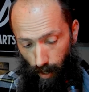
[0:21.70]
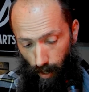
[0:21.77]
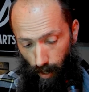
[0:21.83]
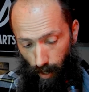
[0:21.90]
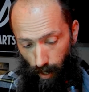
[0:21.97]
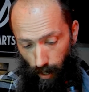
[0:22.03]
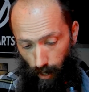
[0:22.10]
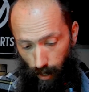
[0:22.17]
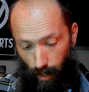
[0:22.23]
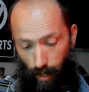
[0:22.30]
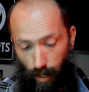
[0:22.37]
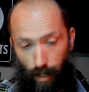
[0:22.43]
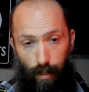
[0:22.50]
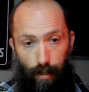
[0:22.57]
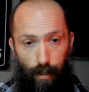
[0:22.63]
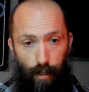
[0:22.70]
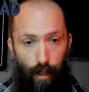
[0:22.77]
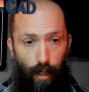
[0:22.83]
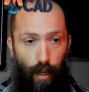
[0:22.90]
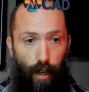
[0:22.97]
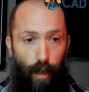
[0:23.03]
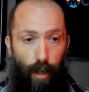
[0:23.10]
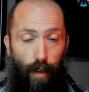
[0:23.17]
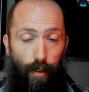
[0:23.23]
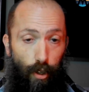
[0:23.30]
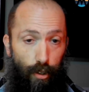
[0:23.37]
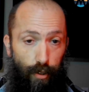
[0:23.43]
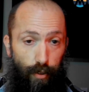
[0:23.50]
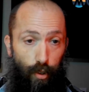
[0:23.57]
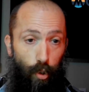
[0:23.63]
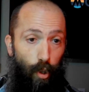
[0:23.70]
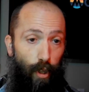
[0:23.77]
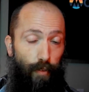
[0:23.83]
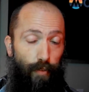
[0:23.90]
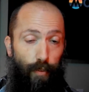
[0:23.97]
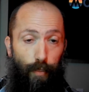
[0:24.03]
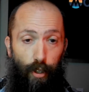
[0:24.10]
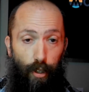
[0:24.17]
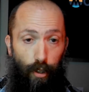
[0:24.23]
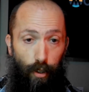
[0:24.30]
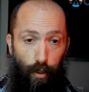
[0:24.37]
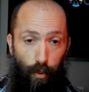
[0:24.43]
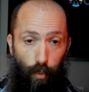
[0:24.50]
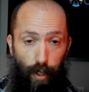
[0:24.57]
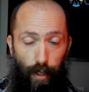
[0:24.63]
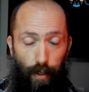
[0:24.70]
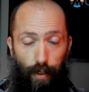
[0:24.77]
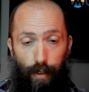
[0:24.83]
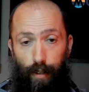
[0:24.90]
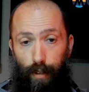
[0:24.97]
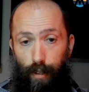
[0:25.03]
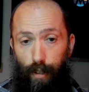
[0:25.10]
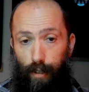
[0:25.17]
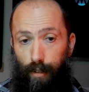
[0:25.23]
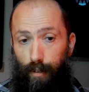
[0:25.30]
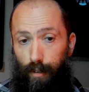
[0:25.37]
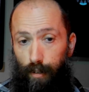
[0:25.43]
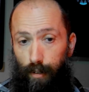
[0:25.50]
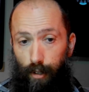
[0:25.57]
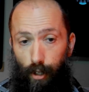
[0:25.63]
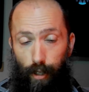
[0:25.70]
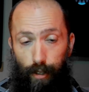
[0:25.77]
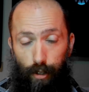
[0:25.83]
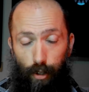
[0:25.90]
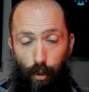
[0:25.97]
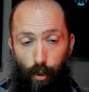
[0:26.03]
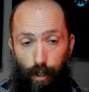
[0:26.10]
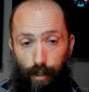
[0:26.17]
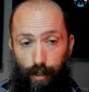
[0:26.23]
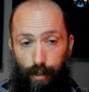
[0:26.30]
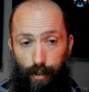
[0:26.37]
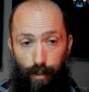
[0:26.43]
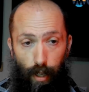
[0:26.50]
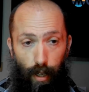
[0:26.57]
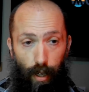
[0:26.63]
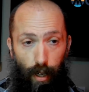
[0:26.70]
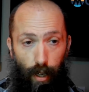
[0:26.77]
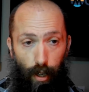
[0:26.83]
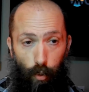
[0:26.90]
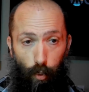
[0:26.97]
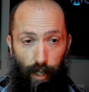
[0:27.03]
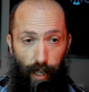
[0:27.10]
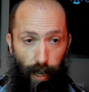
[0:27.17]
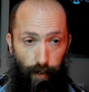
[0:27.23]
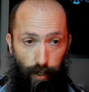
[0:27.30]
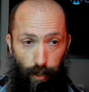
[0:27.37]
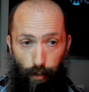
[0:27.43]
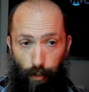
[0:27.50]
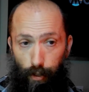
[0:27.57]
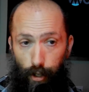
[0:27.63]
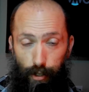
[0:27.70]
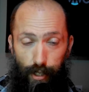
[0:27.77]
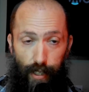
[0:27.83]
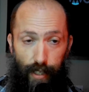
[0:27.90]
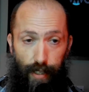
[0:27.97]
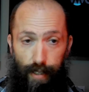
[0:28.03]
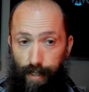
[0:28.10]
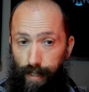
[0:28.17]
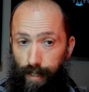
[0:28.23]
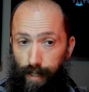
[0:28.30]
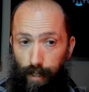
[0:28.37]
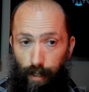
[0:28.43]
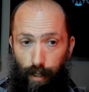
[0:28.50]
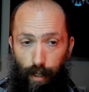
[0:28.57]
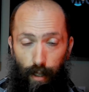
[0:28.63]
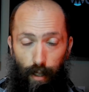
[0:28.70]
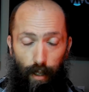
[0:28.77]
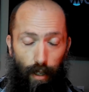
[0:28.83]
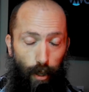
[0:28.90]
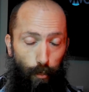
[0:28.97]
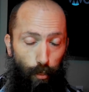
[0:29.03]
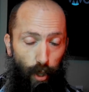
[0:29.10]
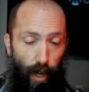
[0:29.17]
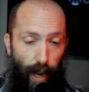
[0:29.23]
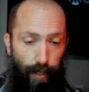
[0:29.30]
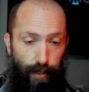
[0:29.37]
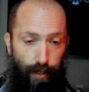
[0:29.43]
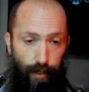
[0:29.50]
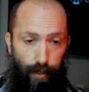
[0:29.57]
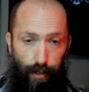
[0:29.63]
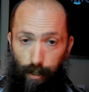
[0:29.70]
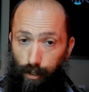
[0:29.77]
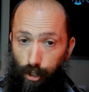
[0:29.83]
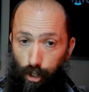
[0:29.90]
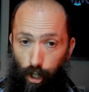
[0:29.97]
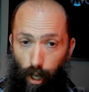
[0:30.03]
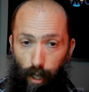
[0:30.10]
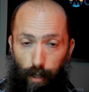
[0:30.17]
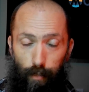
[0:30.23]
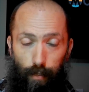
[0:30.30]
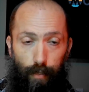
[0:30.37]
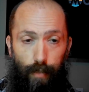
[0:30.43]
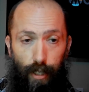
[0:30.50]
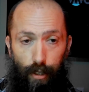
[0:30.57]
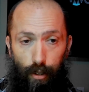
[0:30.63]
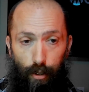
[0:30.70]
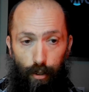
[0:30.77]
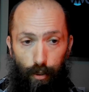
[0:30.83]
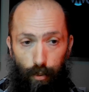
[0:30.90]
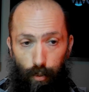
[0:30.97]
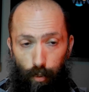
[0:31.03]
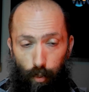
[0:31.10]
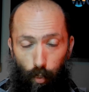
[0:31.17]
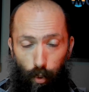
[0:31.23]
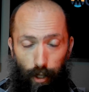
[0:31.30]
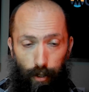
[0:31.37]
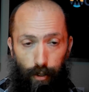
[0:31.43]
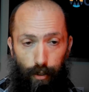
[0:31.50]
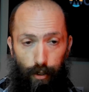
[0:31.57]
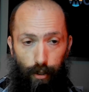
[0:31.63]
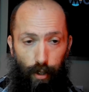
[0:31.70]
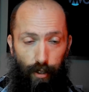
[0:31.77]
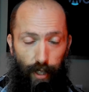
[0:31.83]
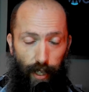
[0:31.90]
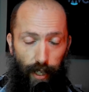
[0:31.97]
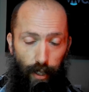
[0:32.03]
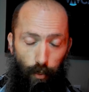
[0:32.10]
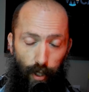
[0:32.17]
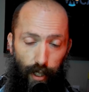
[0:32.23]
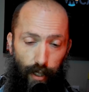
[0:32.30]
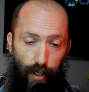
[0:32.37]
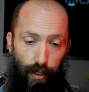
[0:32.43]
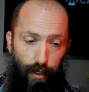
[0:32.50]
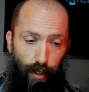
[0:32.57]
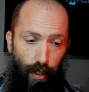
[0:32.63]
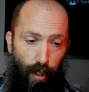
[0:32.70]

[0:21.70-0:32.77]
And those of you who are familiar with the current course, we have a 13D practice job that you work through on the 8 weeks.